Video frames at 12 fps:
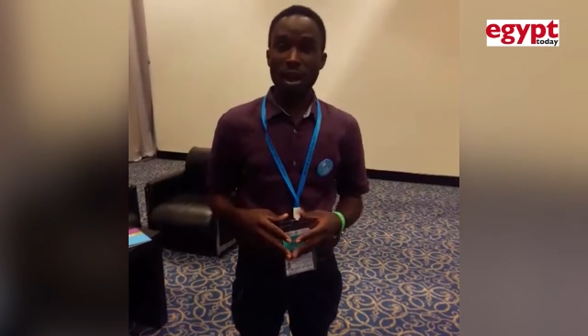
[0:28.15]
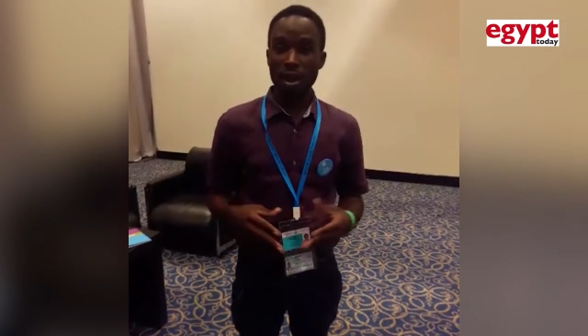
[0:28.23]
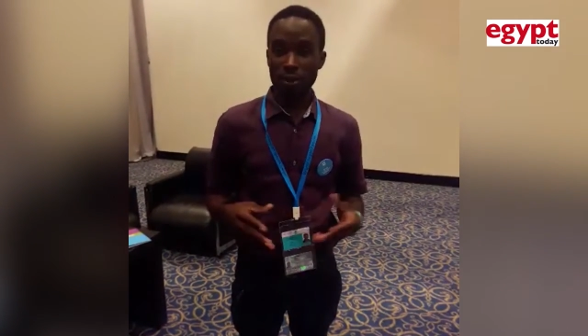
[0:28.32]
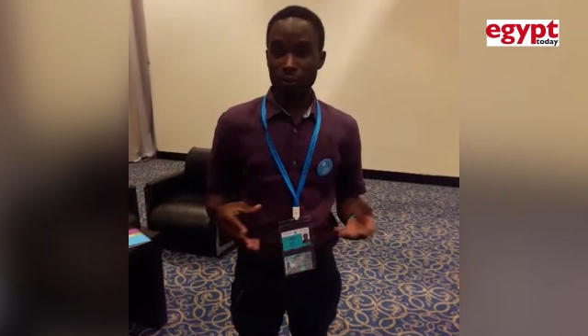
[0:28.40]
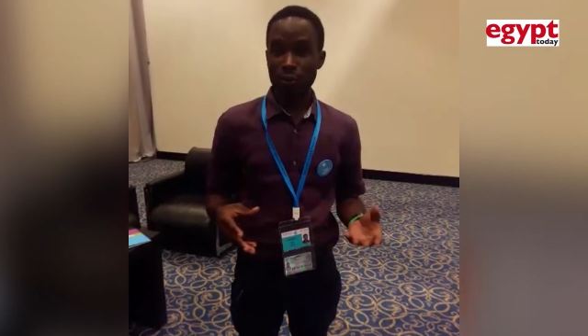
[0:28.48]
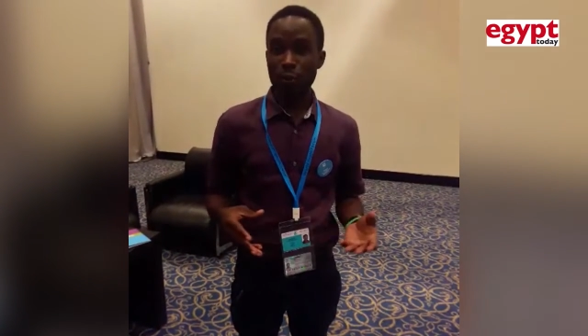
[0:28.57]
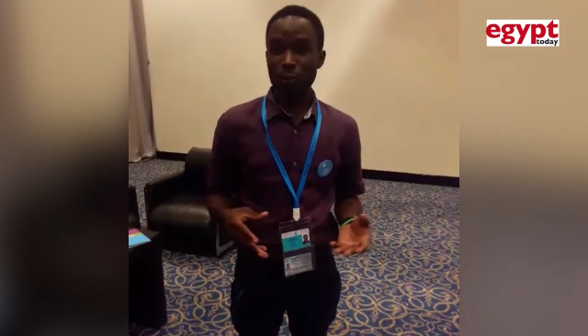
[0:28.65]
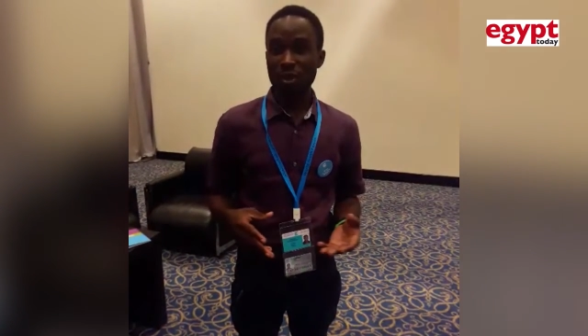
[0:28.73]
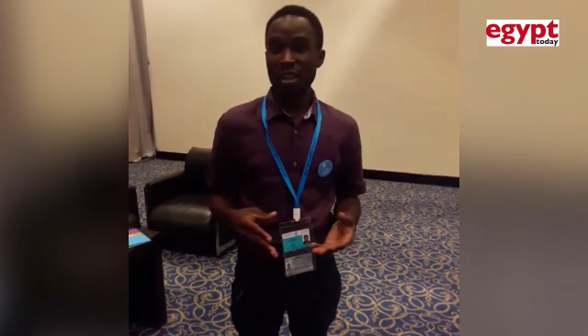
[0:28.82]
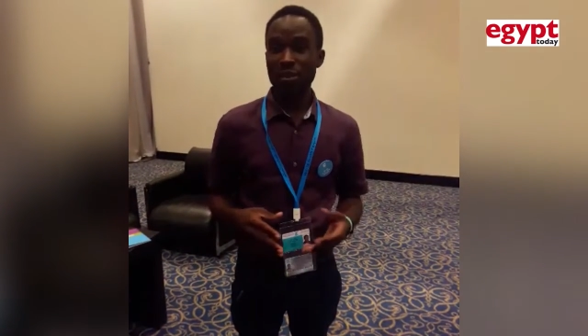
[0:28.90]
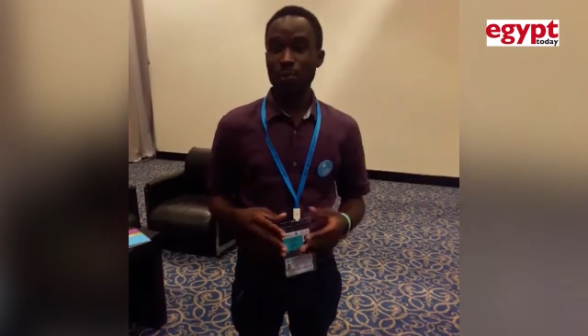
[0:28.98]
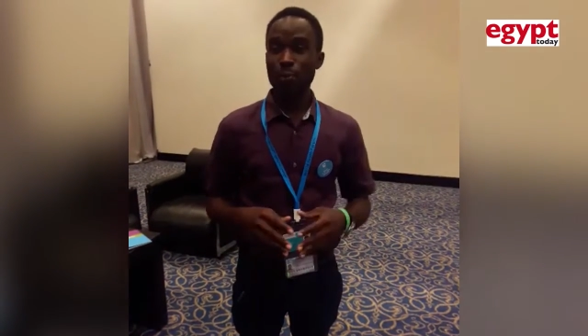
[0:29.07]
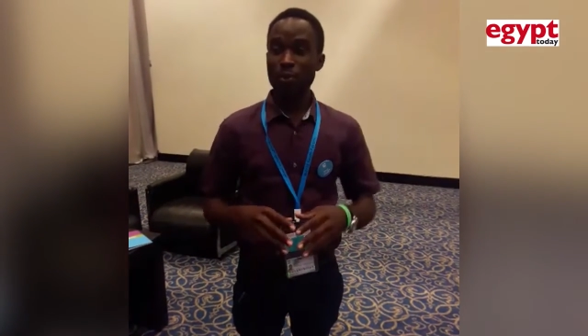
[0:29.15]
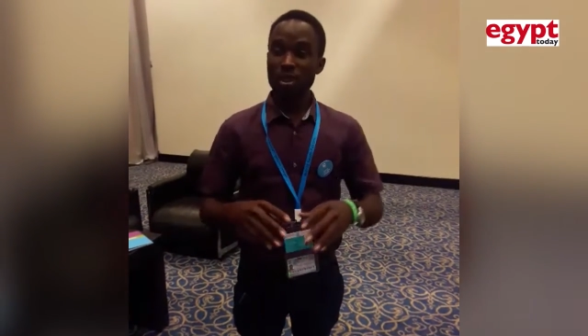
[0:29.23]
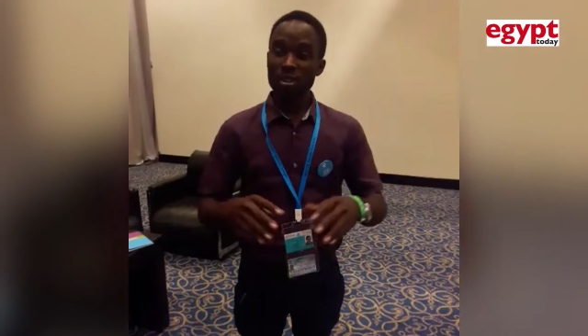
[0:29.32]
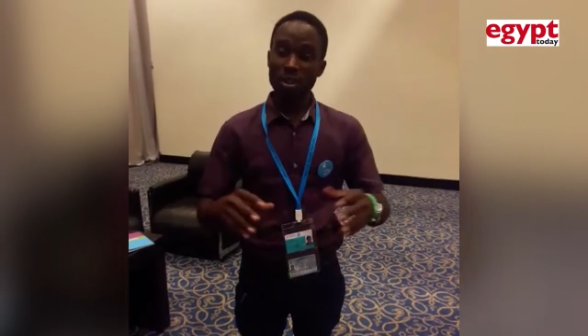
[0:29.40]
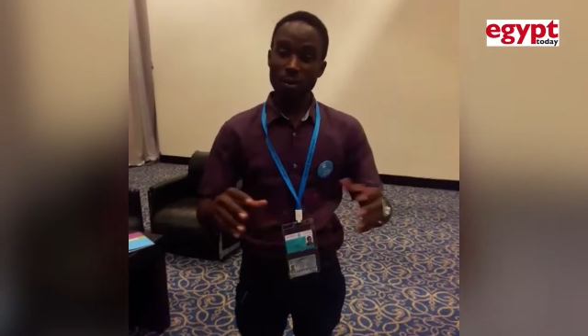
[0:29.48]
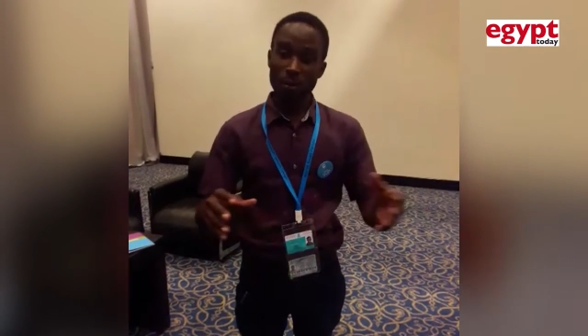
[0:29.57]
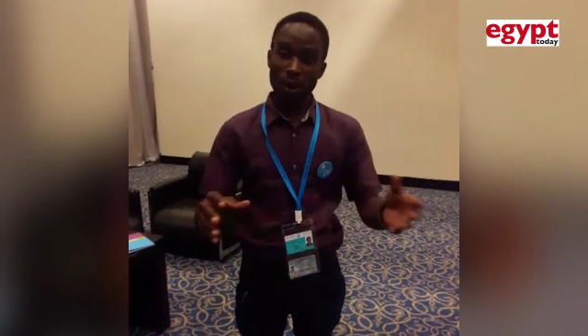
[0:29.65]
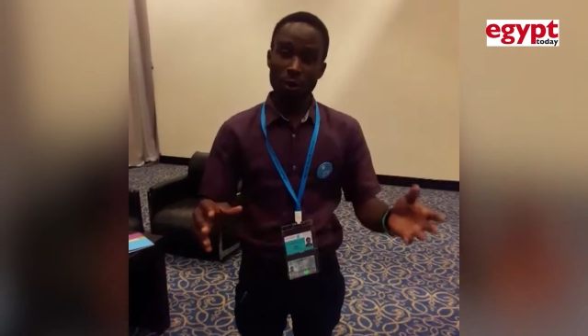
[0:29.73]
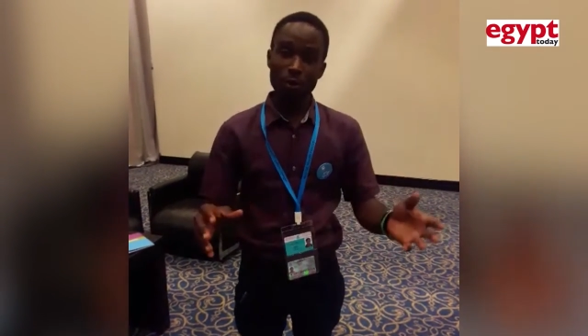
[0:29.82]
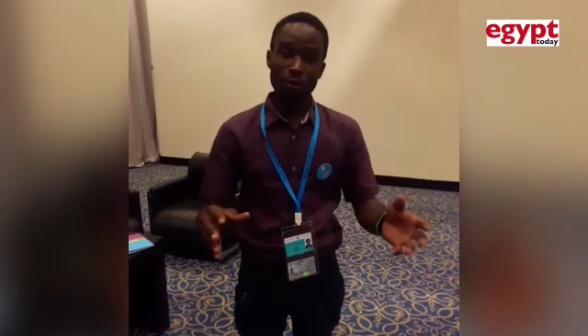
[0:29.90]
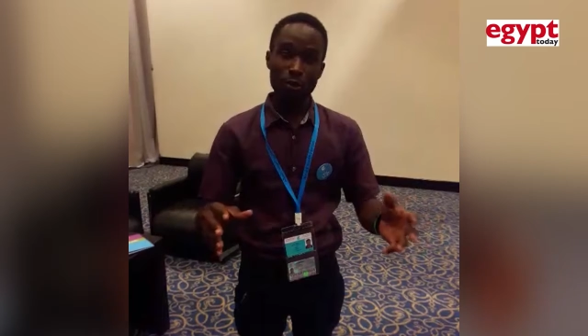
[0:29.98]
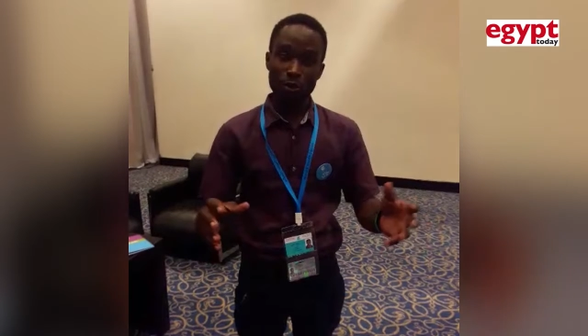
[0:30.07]
a troupe that brings
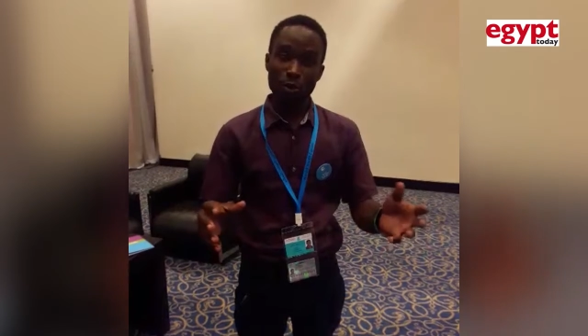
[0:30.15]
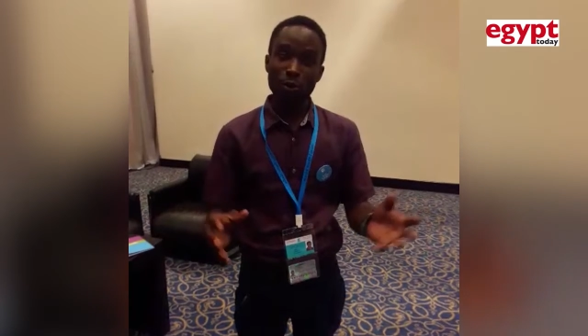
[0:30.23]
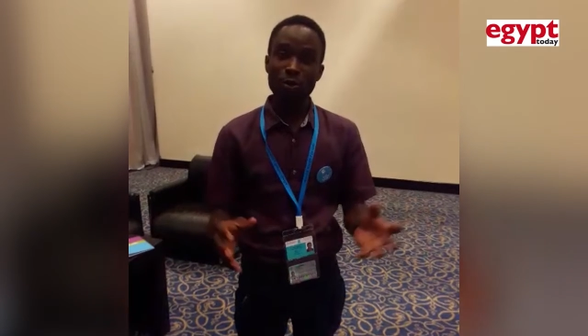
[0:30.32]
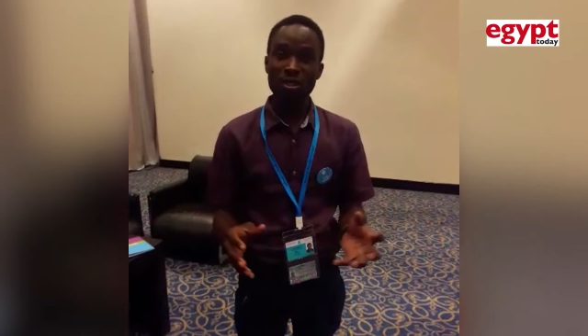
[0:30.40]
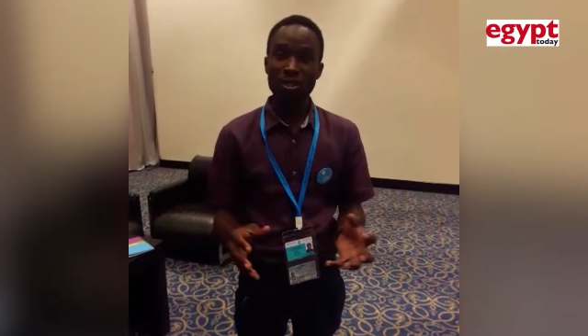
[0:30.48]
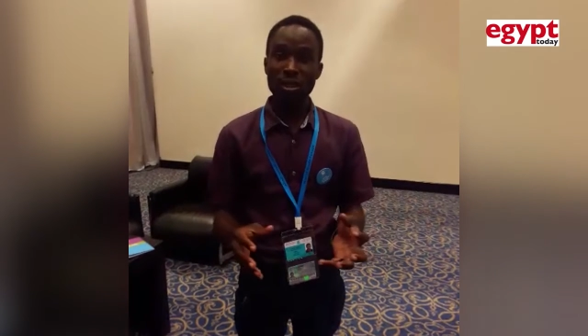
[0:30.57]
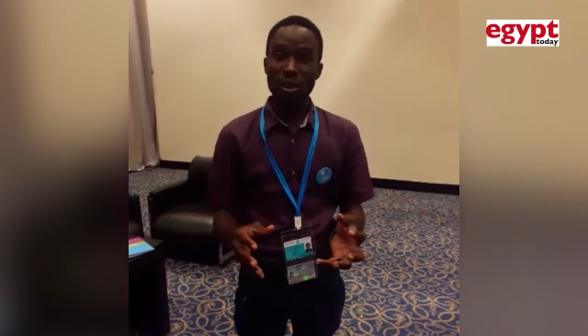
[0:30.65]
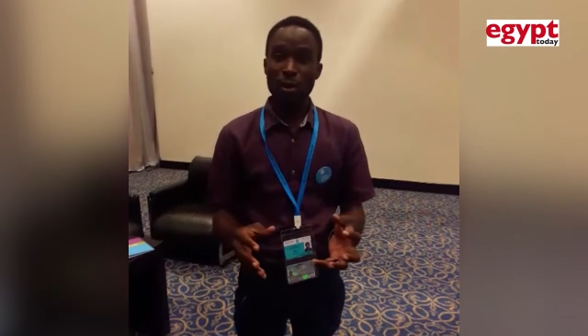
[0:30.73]
about youth